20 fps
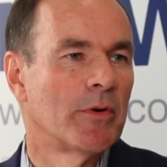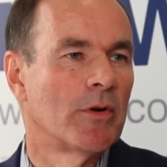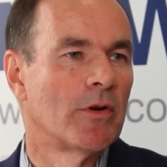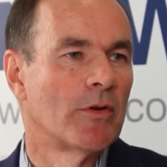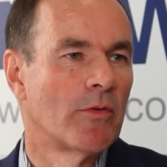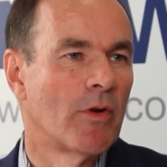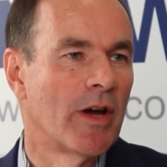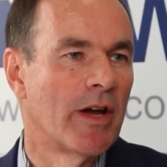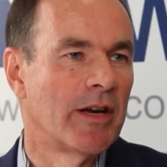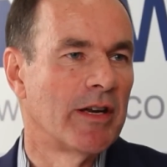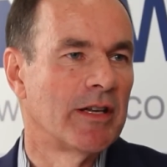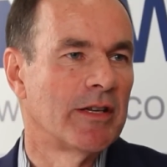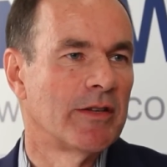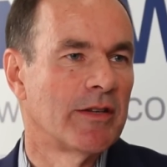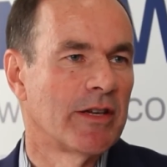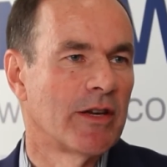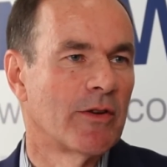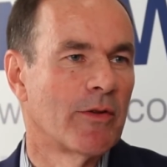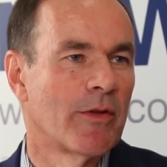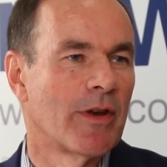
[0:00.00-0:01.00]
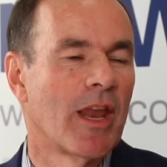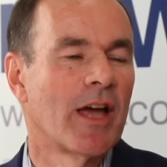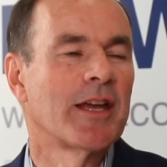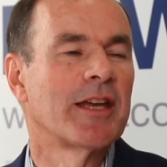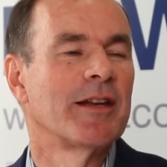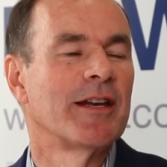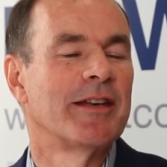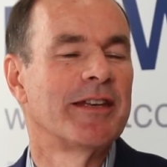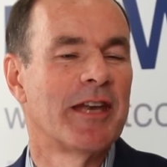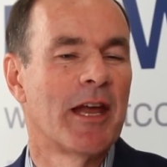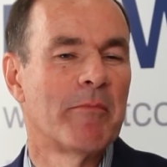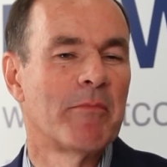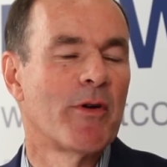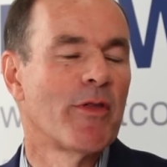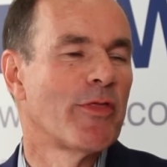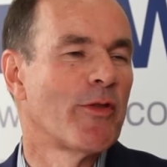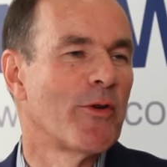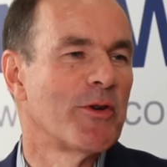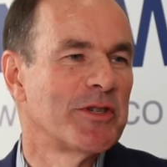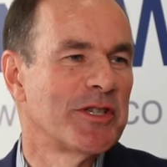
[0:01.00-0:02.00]
bull run, and you know, lucky
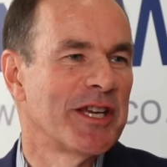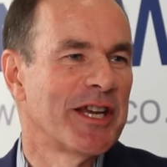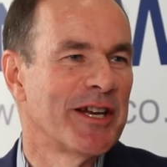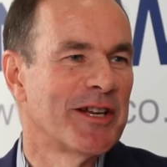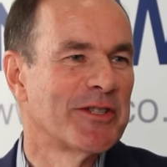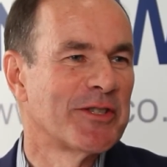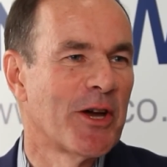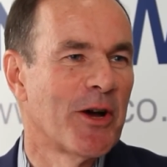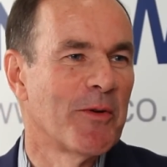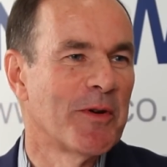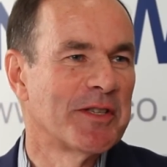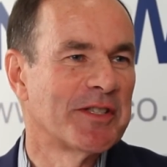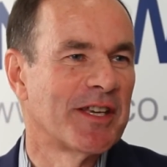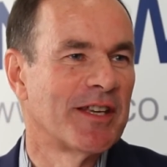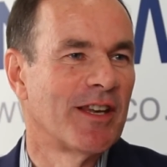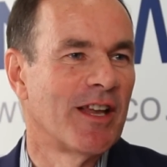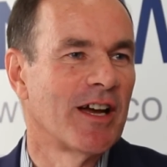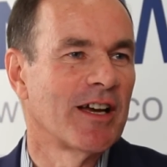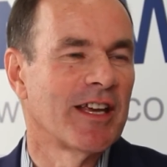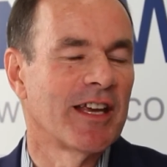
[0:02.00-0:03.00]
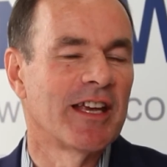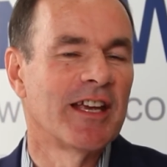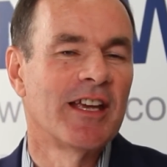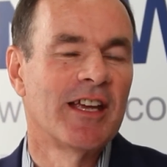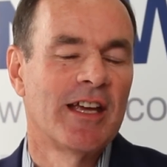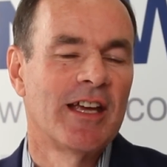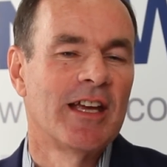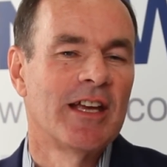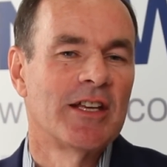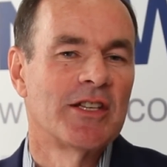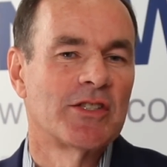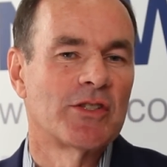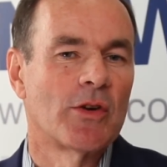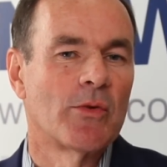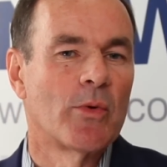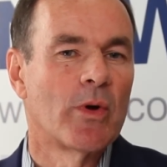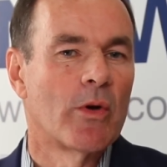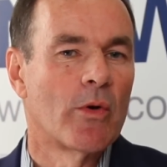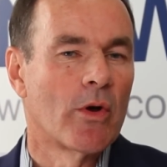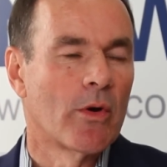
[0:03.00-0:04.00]
number 13 is always unlucky,
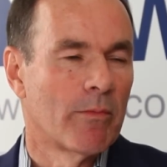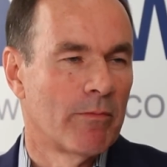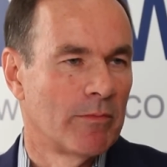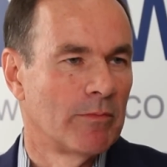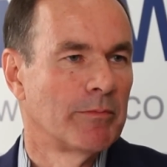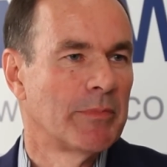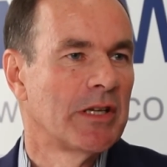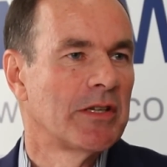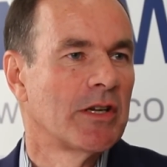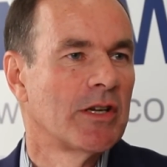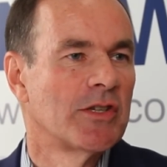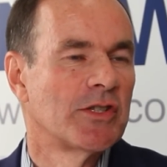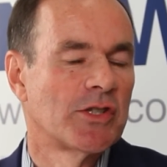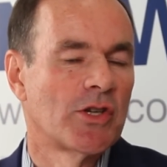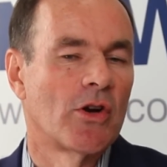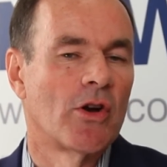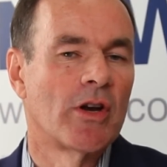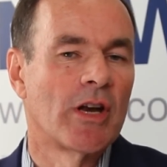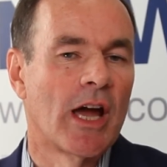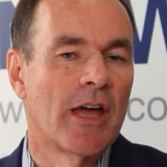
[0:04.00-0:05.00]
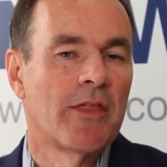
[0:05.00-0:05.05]
so we were a bit concerned.